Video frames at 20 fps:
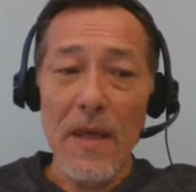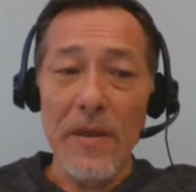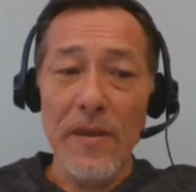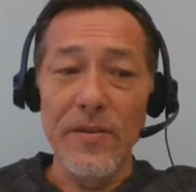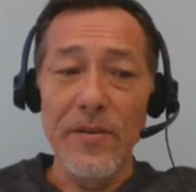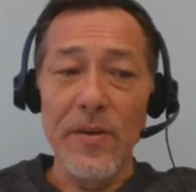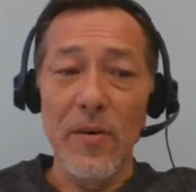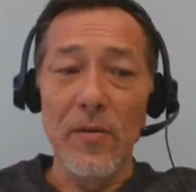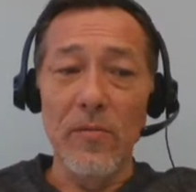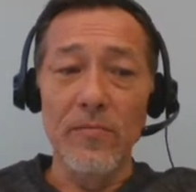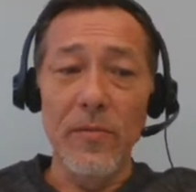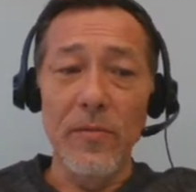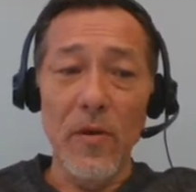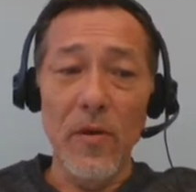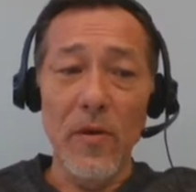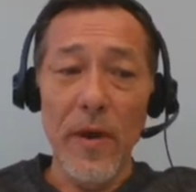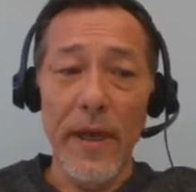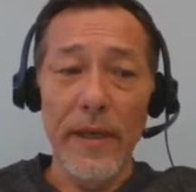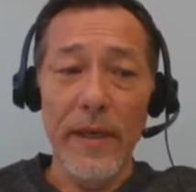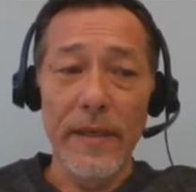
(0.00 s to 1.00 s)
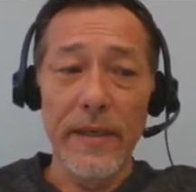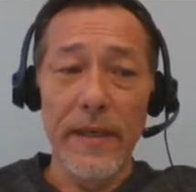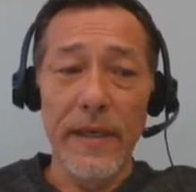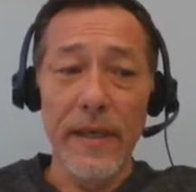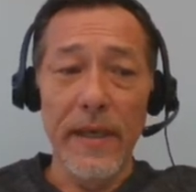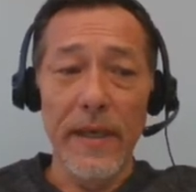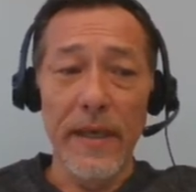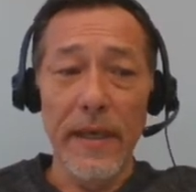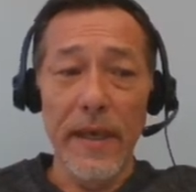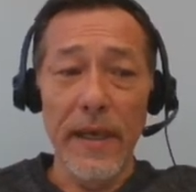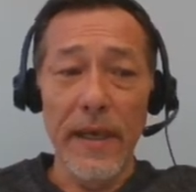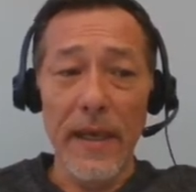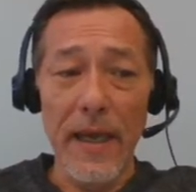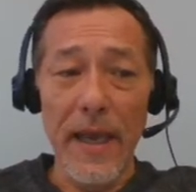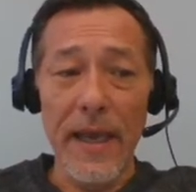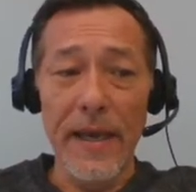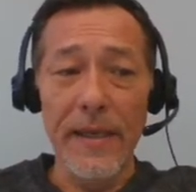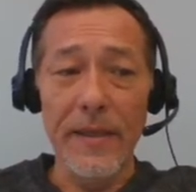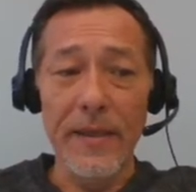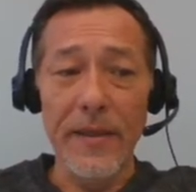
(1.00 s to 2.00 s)
So go ahead and
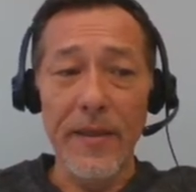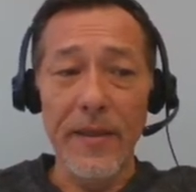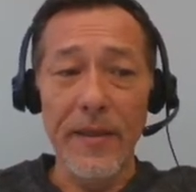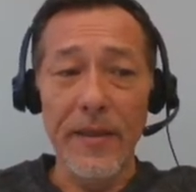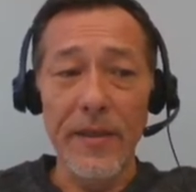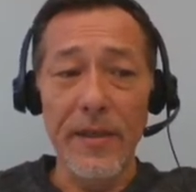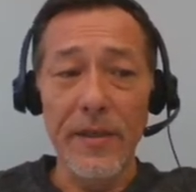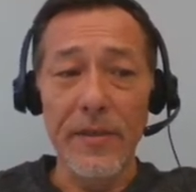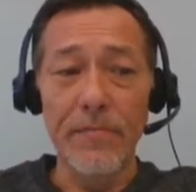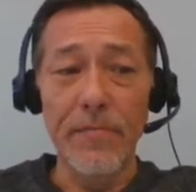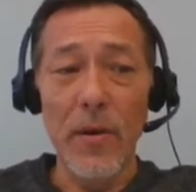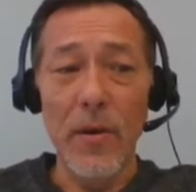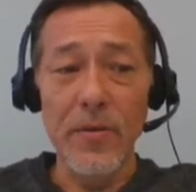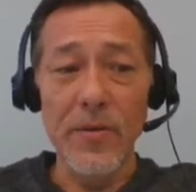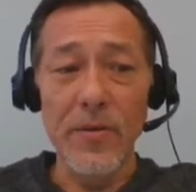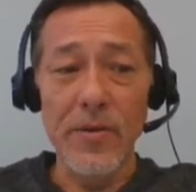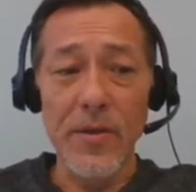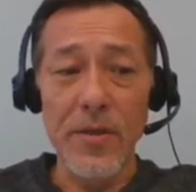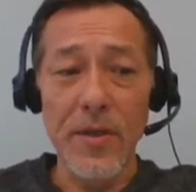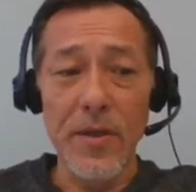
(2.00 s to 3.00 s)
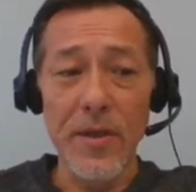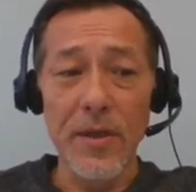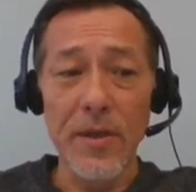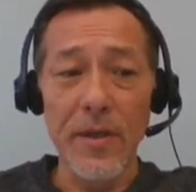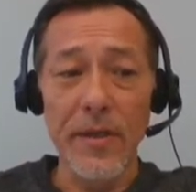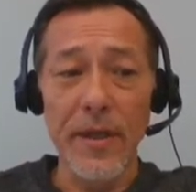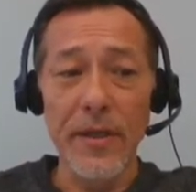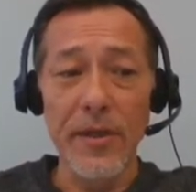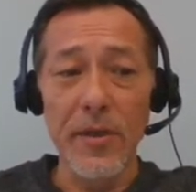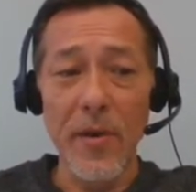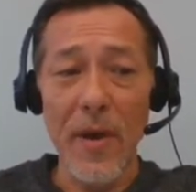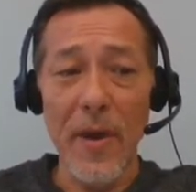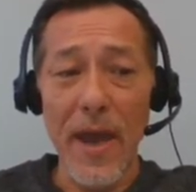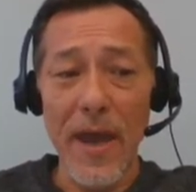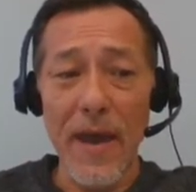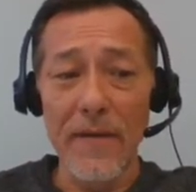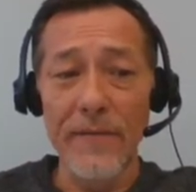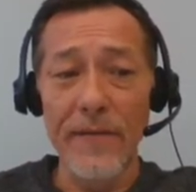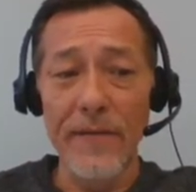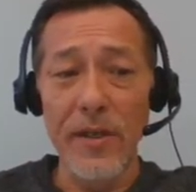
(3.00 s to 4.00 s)
edit the post that you
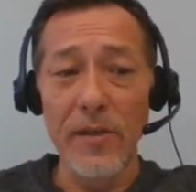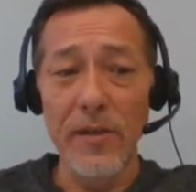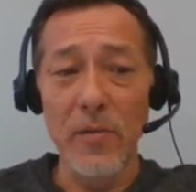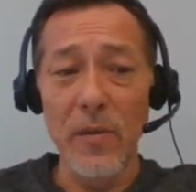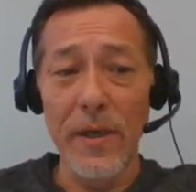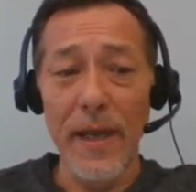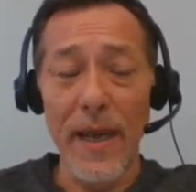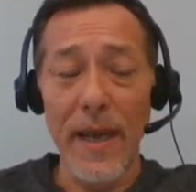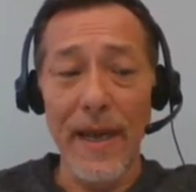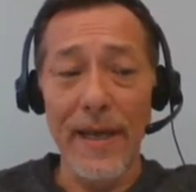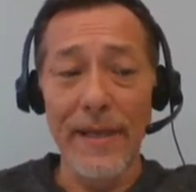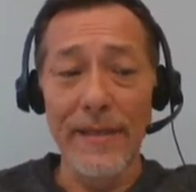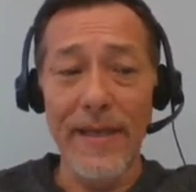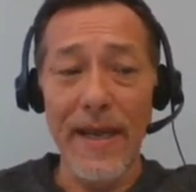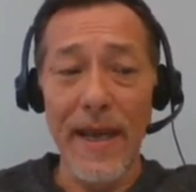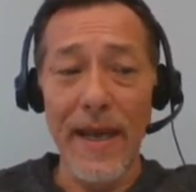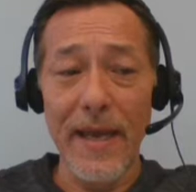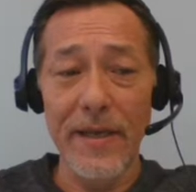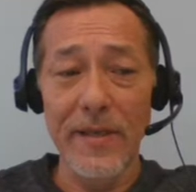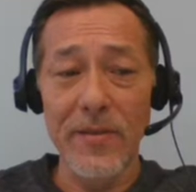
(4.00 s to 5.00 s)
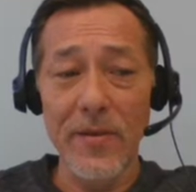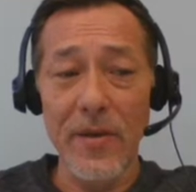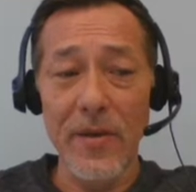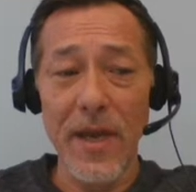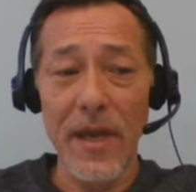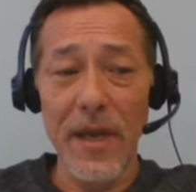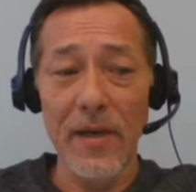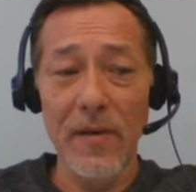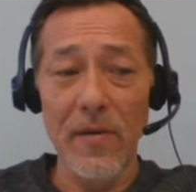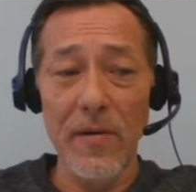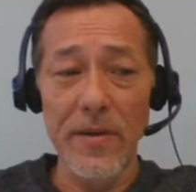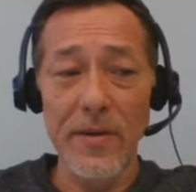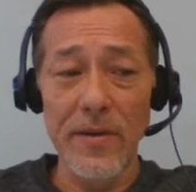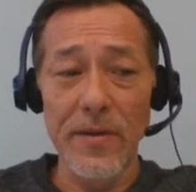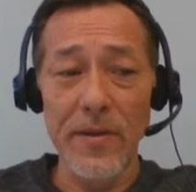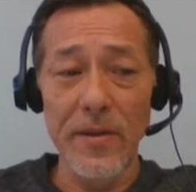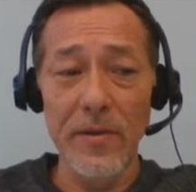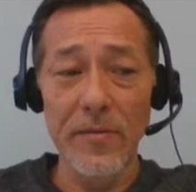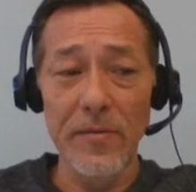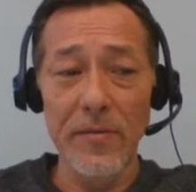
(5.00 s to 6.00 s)
have that you want to add tags or categories
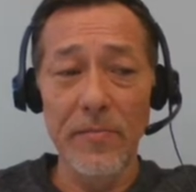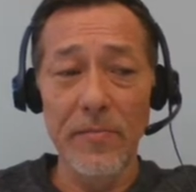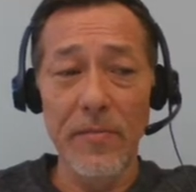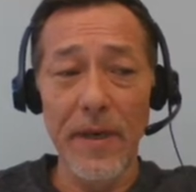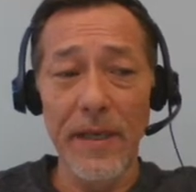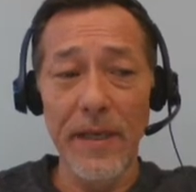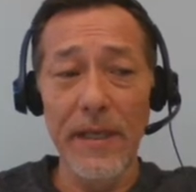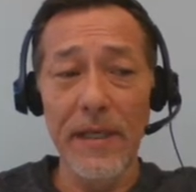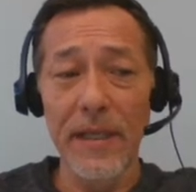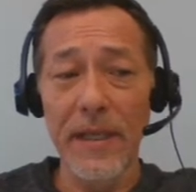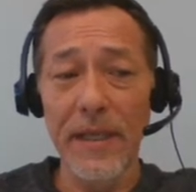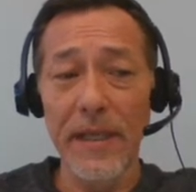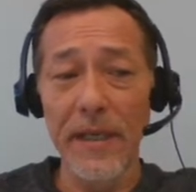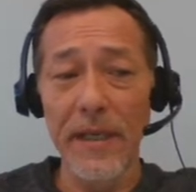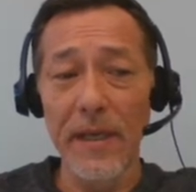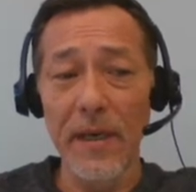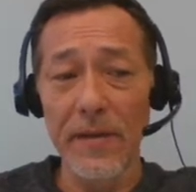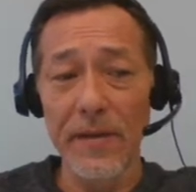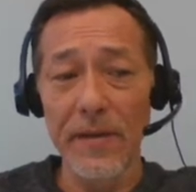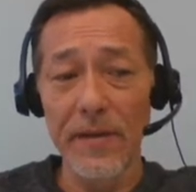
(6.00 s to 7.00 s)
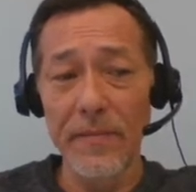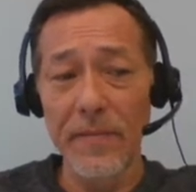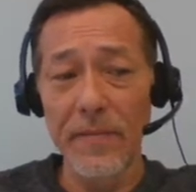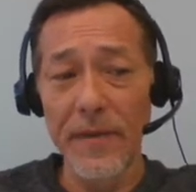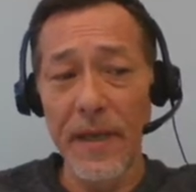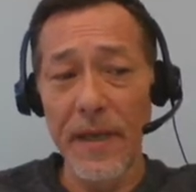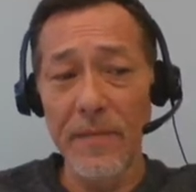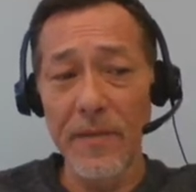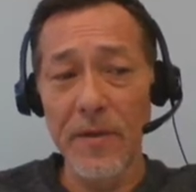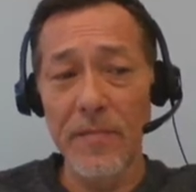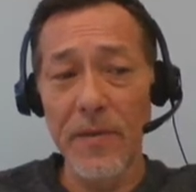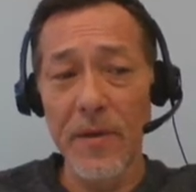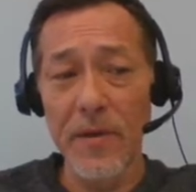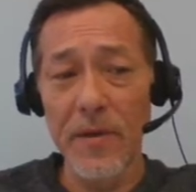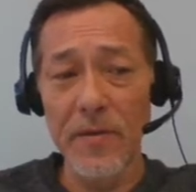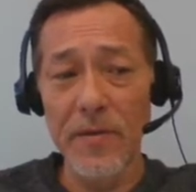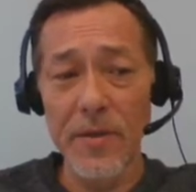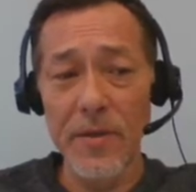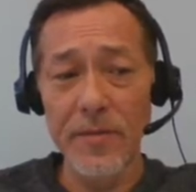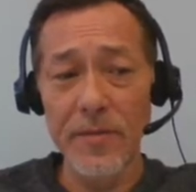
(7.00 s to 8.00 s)
to by clicking on the name of the
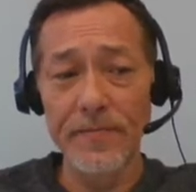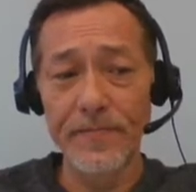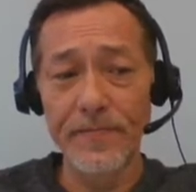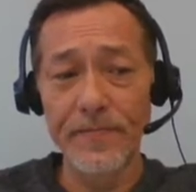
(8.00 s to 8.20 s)
post.